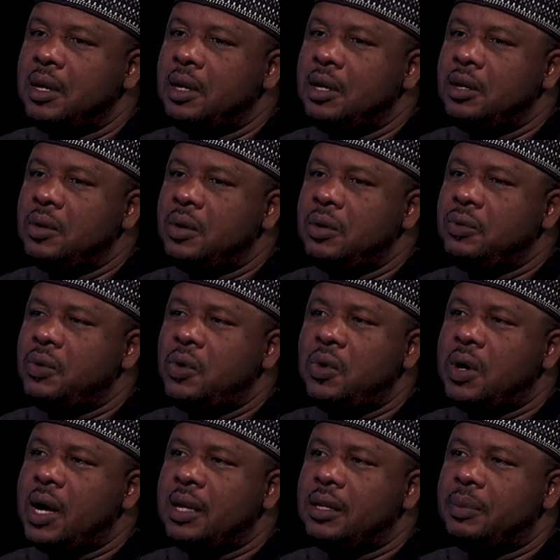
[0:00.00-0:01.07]
you know, if you
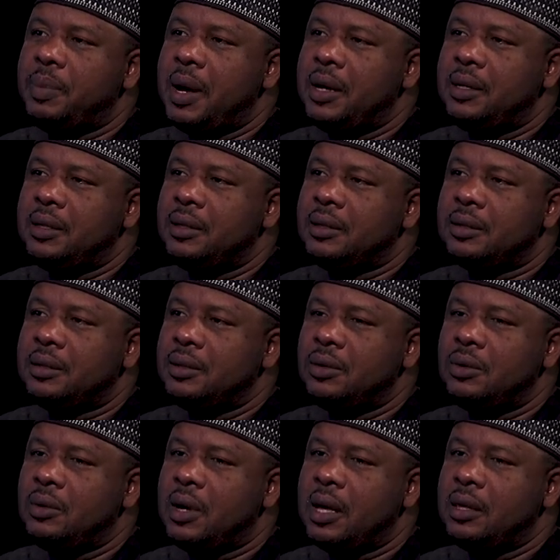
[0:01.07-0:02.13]
look at the parties, you
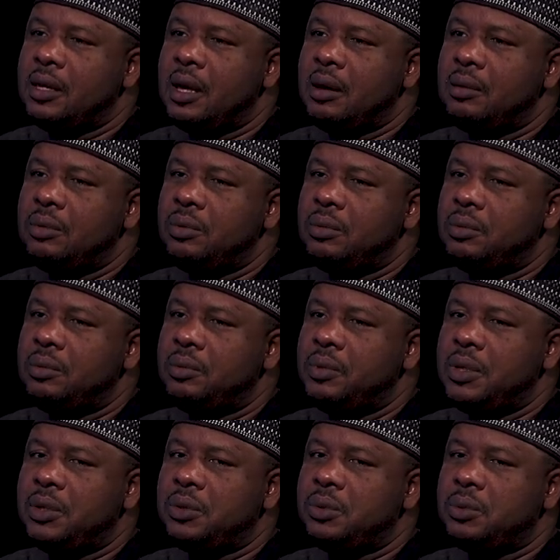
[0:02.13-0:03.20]
look at their
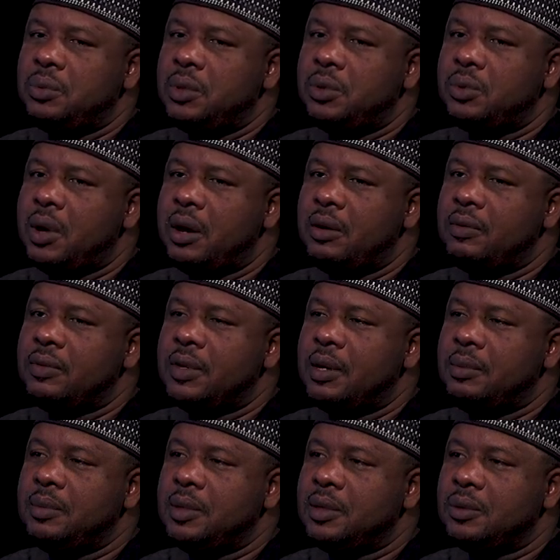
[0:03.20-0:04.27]
which which one of
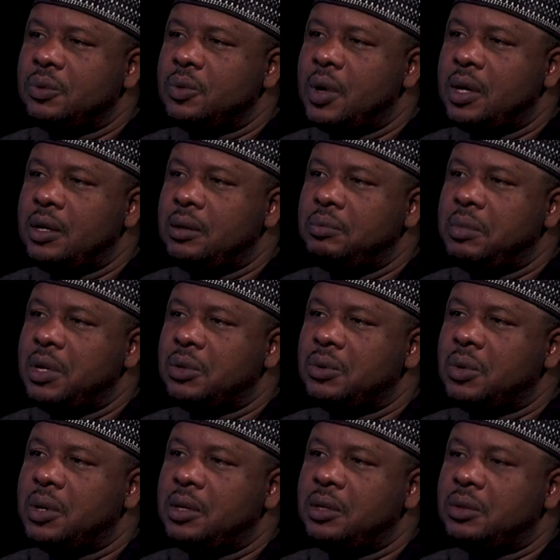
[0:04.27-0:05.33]
them is working based
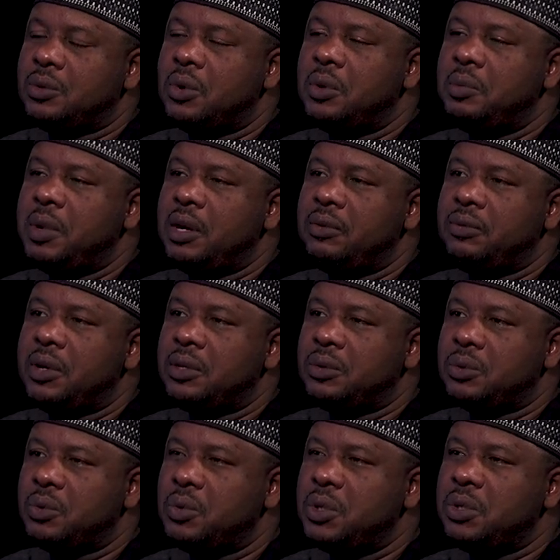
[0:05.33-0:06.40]
on its own
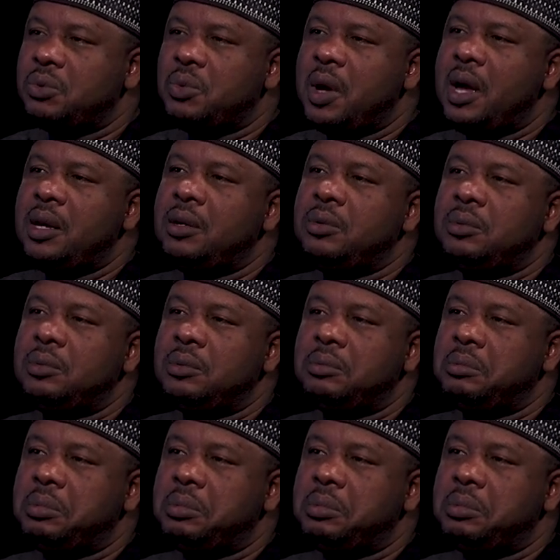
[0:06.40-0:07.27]
manifesto. Which where, do,